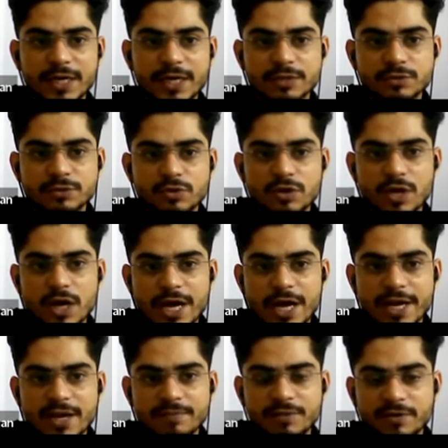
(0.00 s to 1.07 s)
also. I
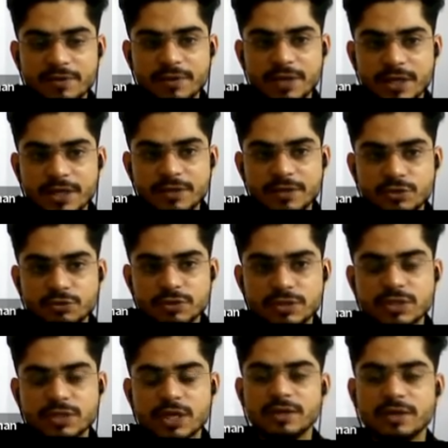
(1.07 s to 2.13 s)
am giving it 2
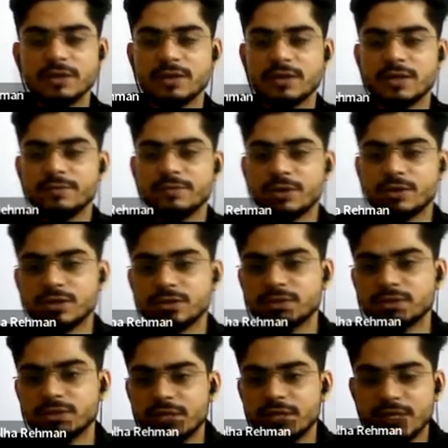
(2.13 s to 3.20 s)
star because
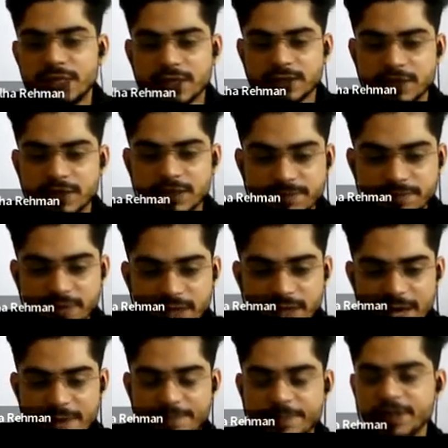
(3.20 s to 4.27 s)
this will
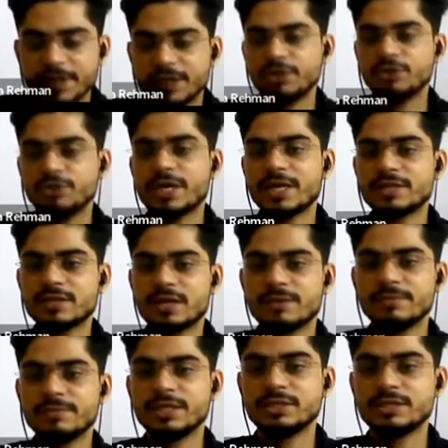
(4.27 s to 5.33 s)
appear in your
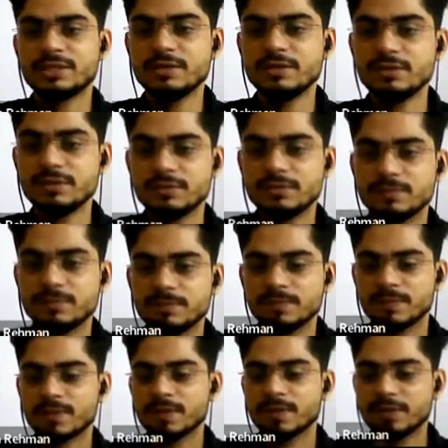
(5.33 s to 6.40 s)
examination.
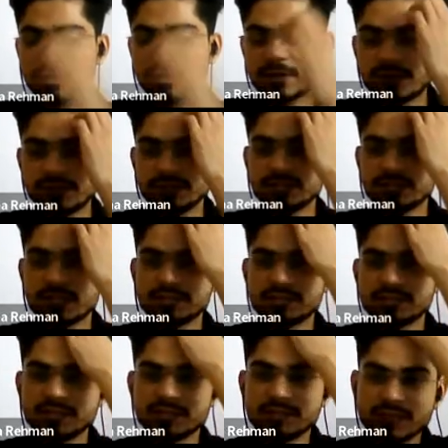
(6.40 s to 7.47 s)
There are the
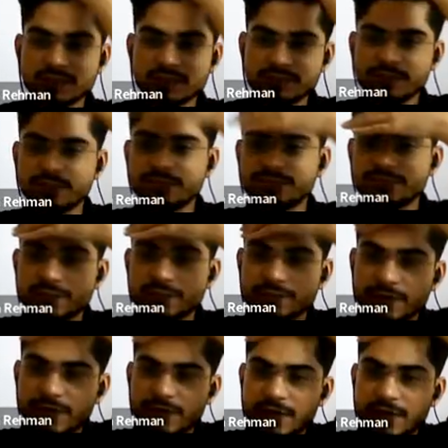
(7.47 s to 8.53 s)
chances that
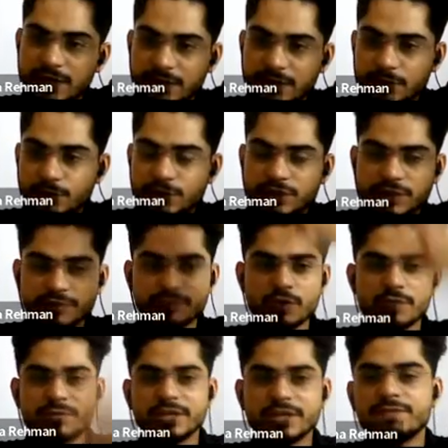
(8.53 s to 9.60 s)
the question
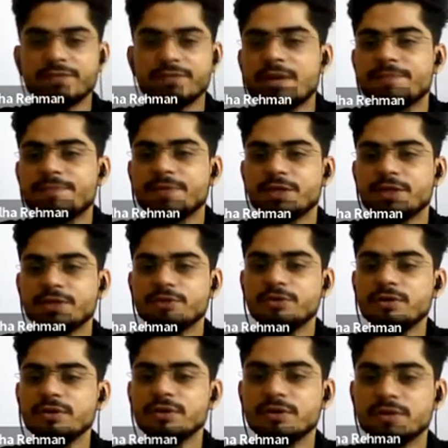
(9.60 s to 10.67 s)
from here will appear in
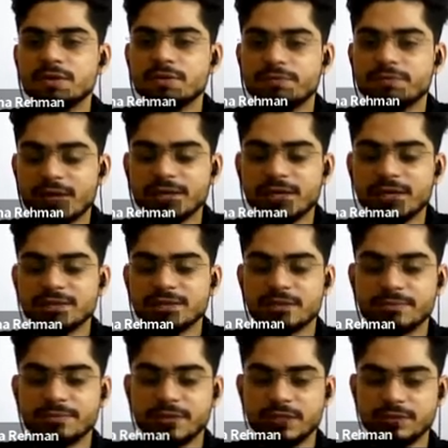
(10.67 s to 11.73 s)
your final
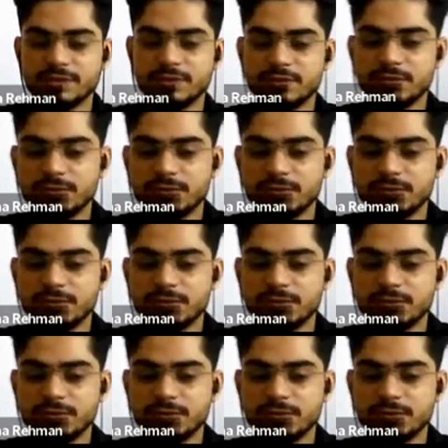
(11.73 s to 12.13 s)
examination.